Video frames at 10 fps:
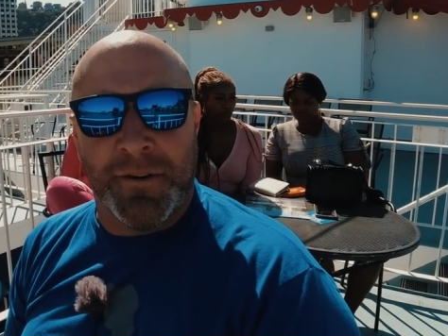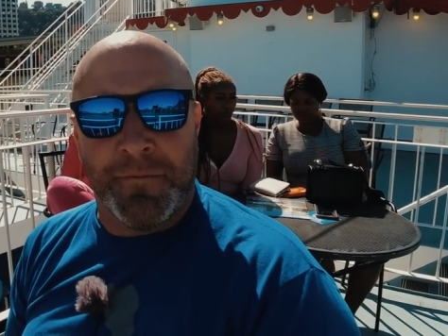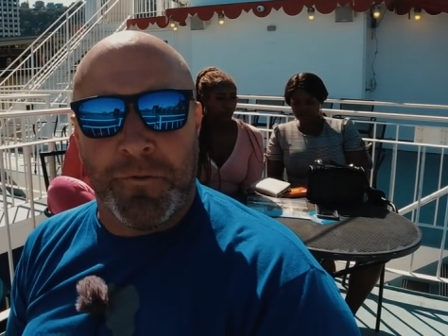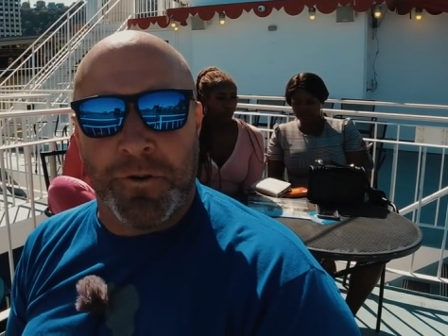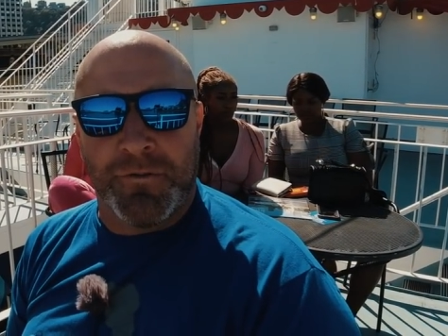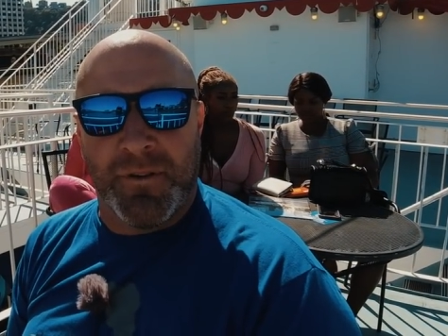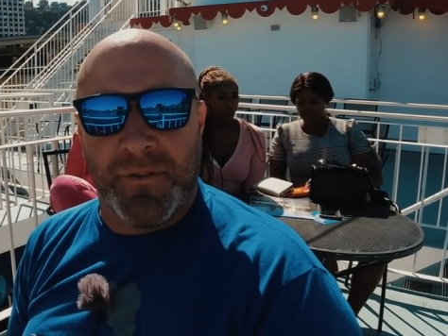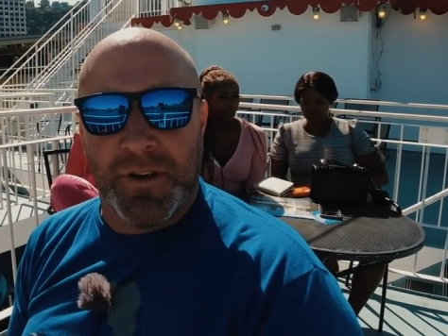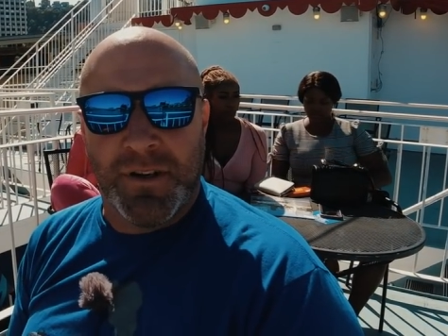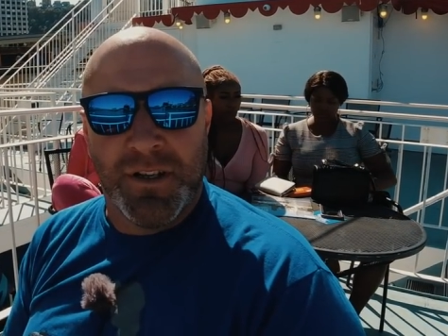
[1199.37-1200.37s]
hidden Fourth
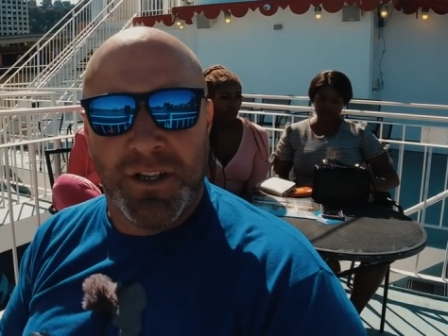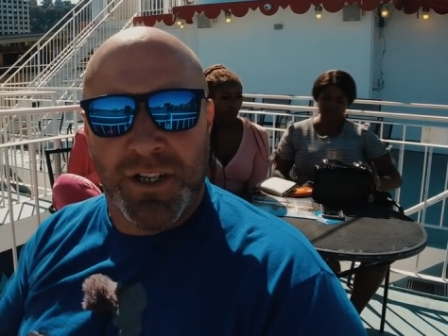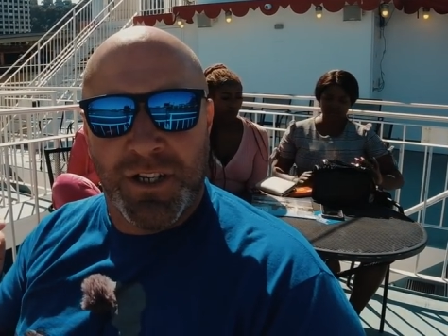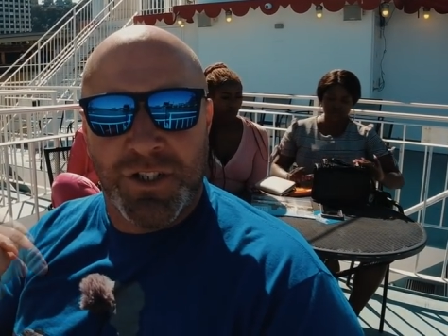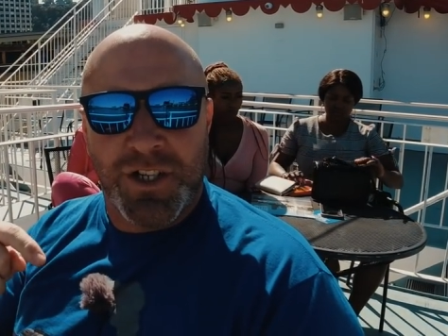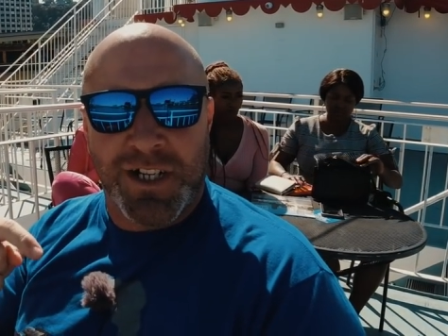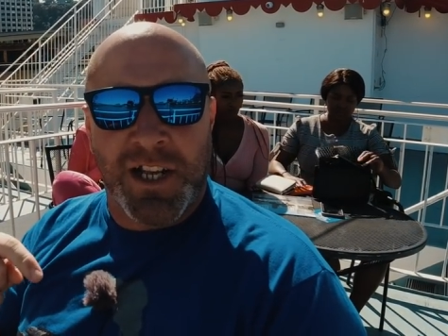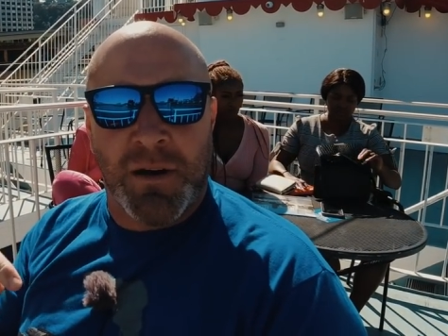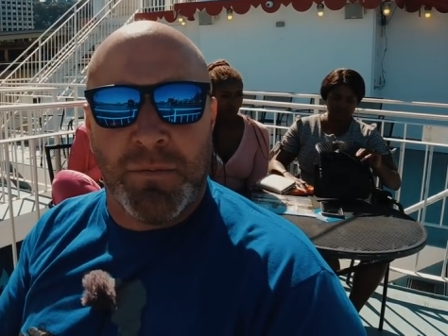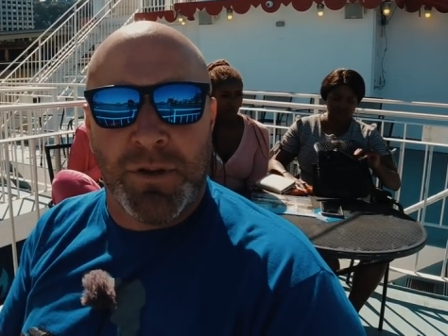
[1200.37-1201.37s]
River, check
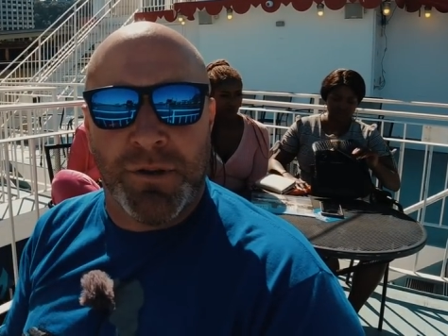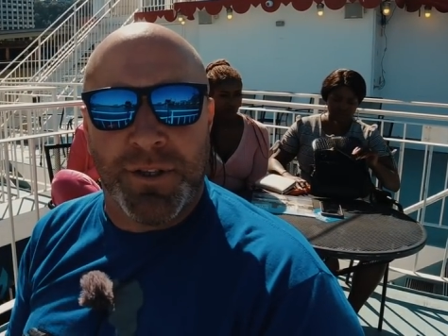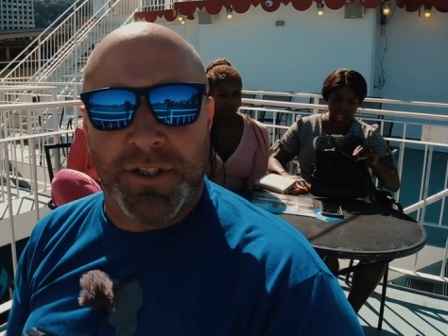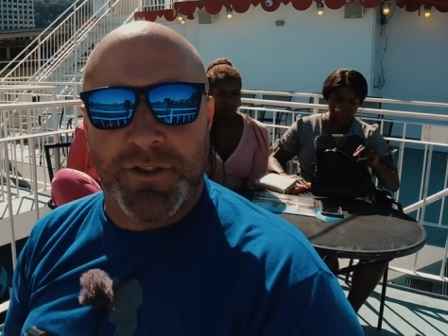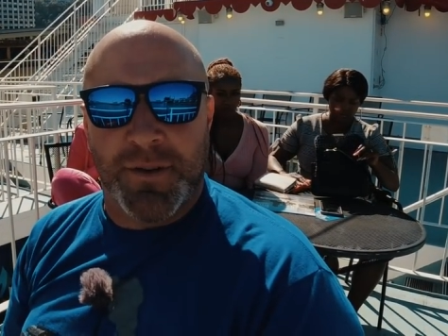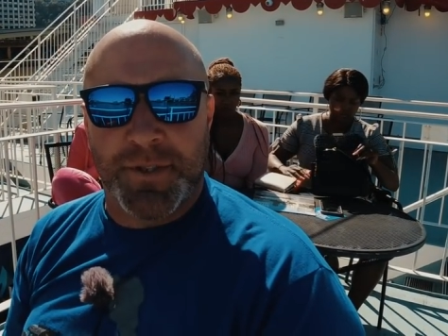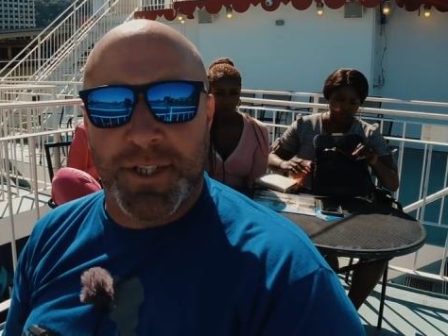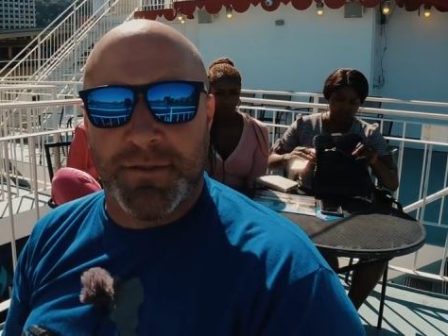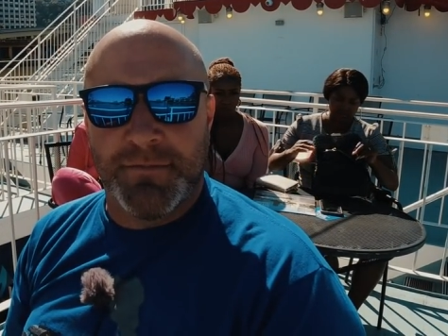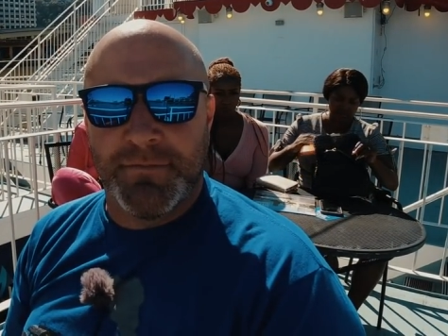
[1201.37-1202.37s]
down below in the description.
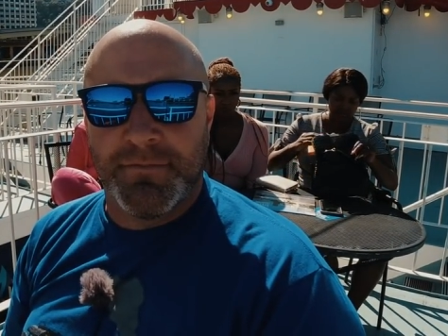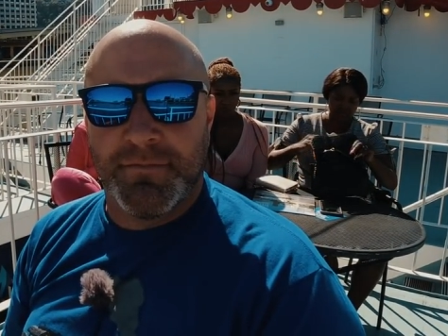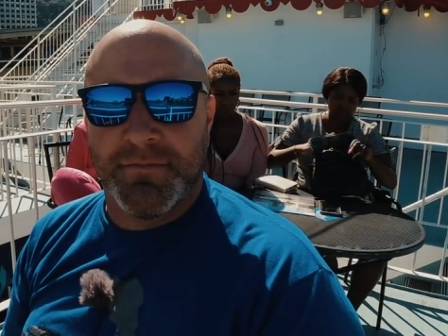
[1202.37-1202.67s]
PNC.